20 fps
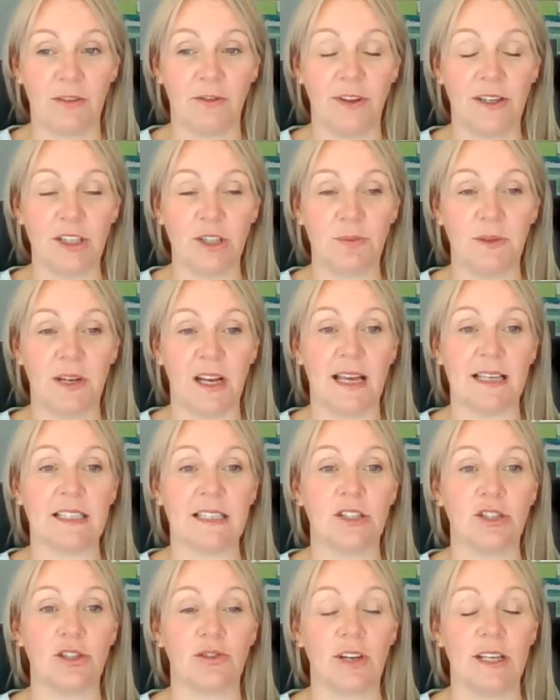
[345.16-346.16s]
finished my
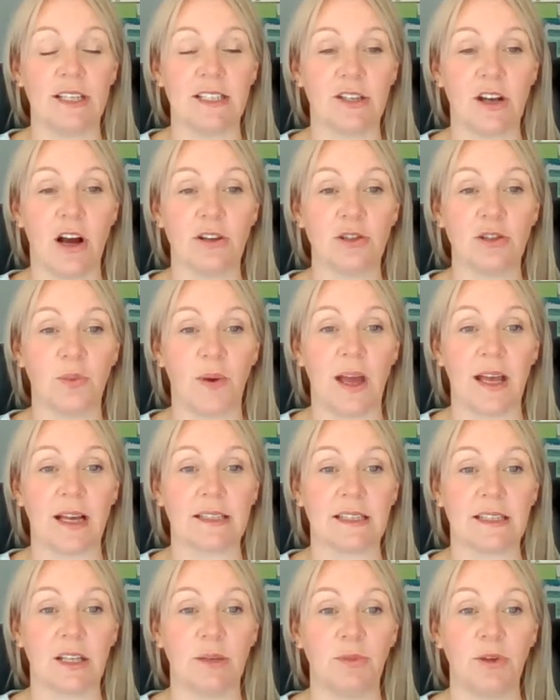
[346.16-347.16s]
nursing degree, started work
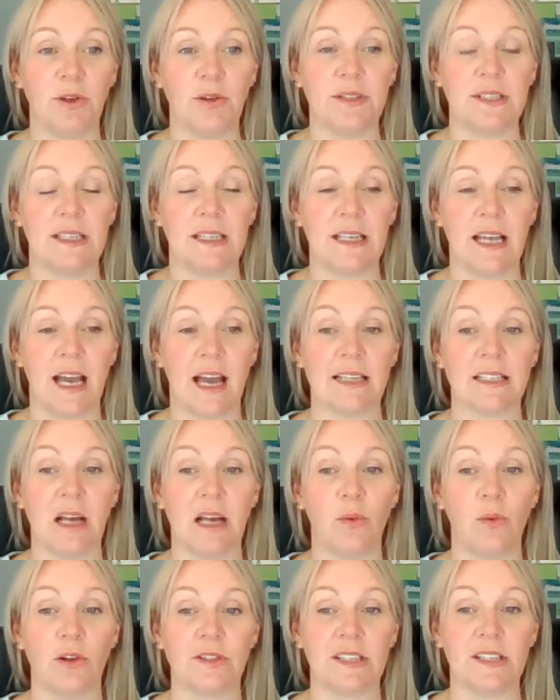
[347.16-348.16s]
as a community nurse.
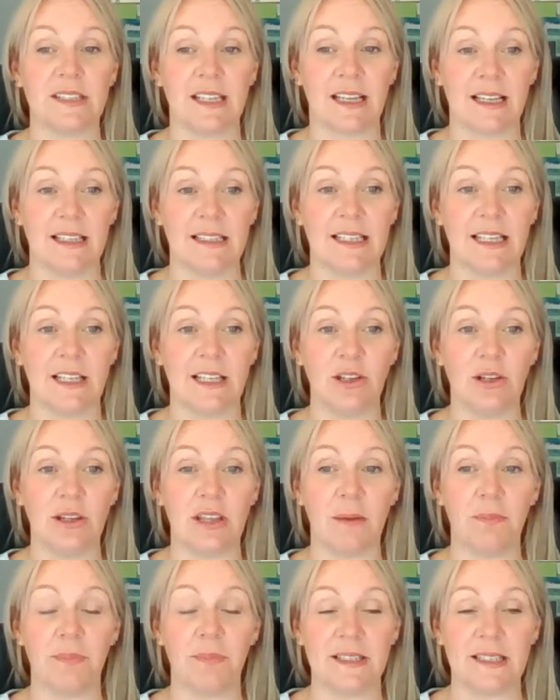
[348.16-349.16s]
I wanted to continue
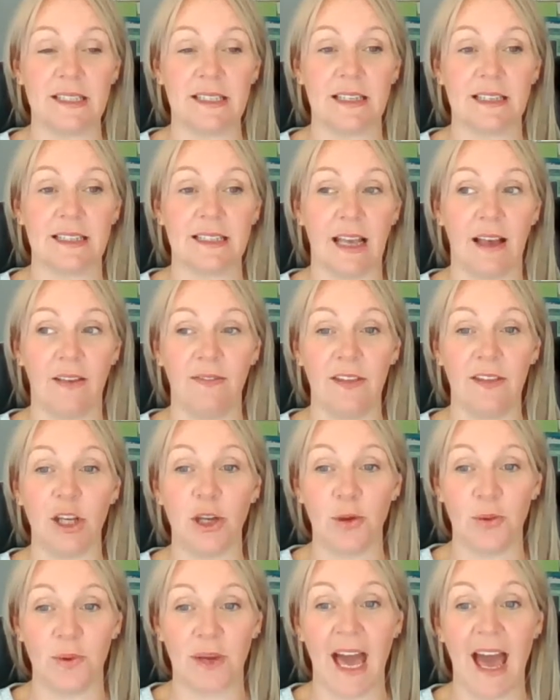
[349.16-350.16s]
that business in
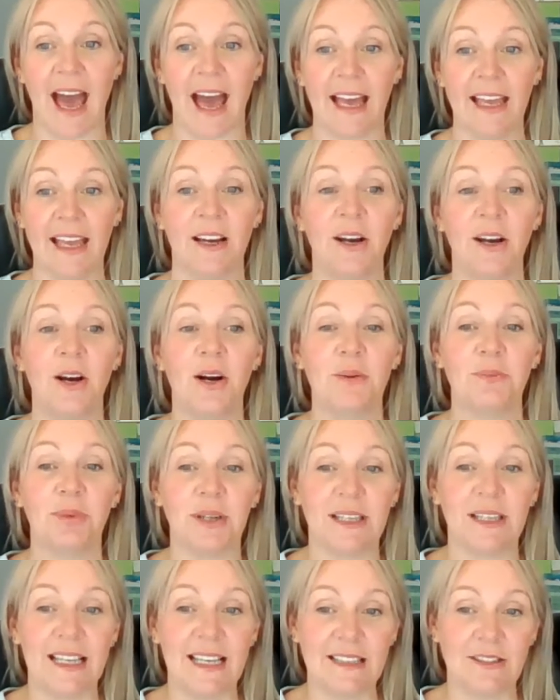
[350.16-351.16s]
the UK,
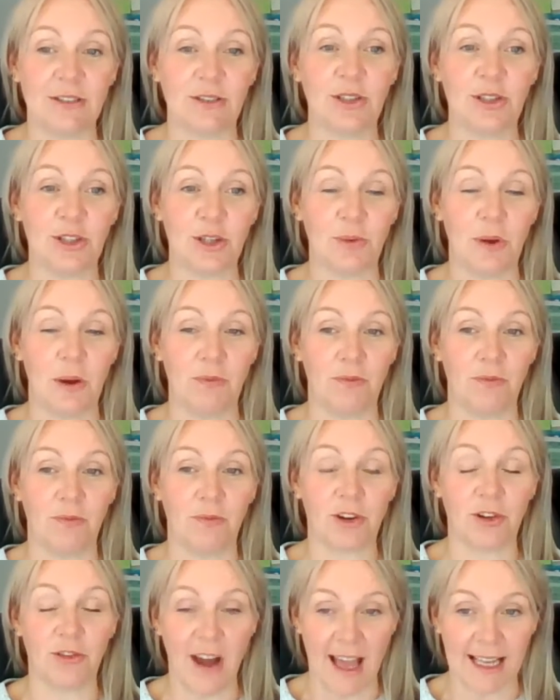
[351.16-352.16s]
but needed to do it
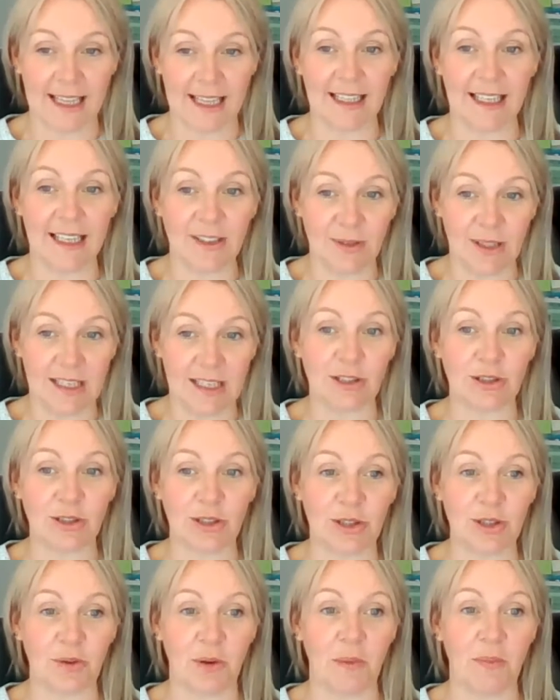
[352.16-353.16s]
correctly, needed
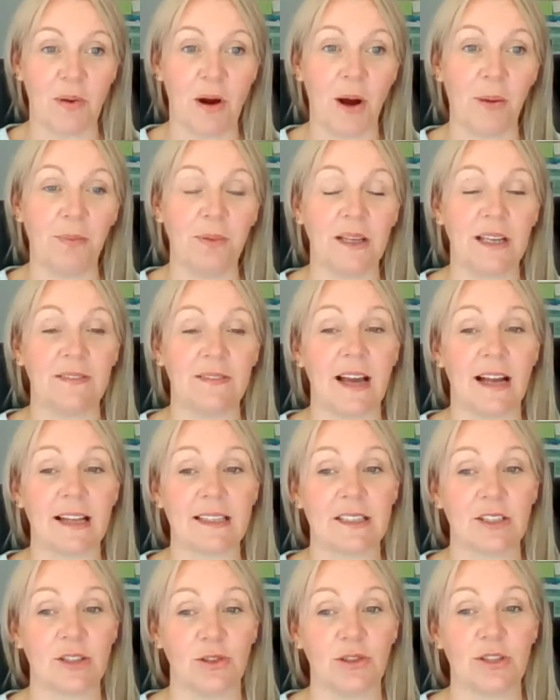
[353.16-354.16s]
to do it properly, and that
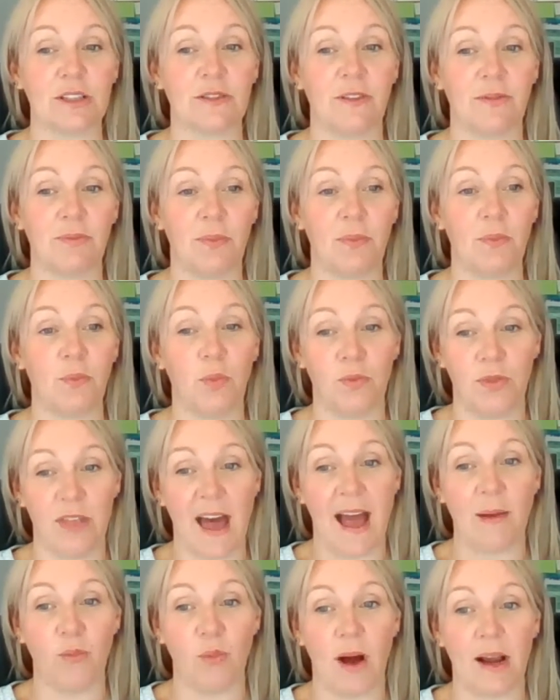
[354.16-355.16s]
sort of
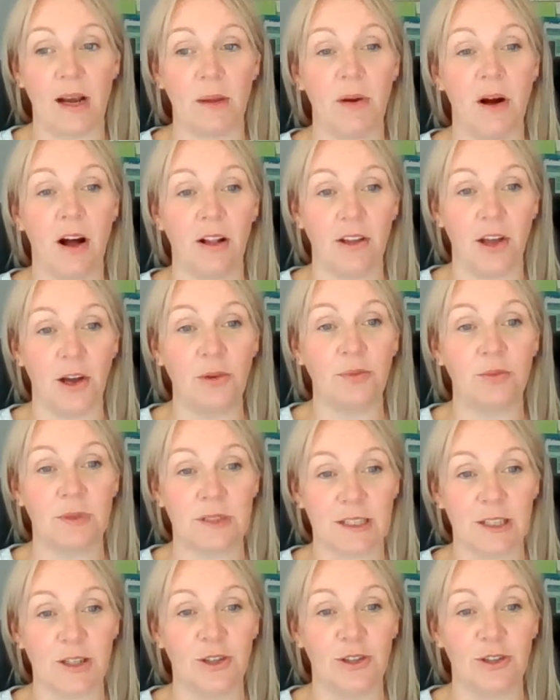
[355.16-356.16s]
when Apollo
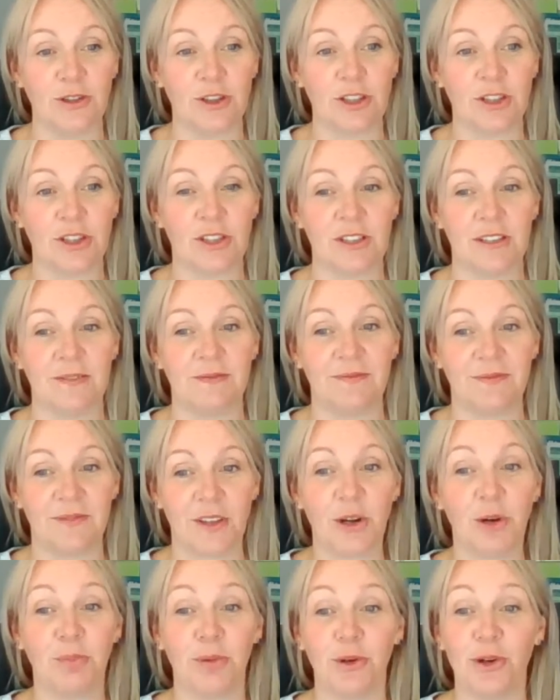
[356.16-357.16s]
was launched
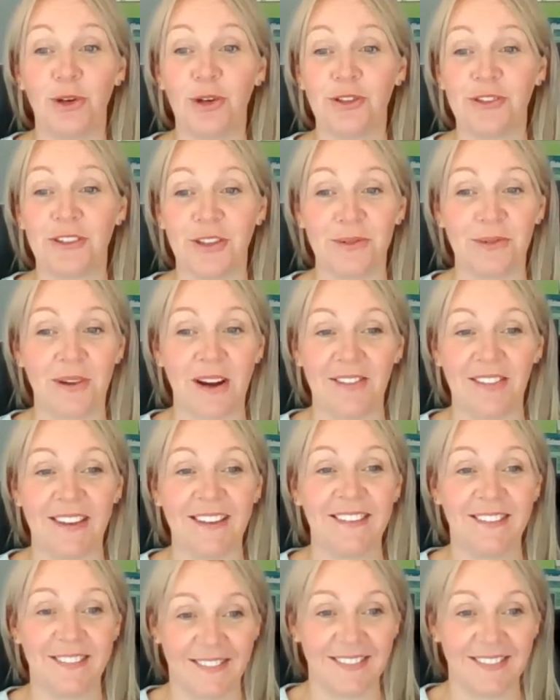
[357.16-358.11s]
or born or whatever.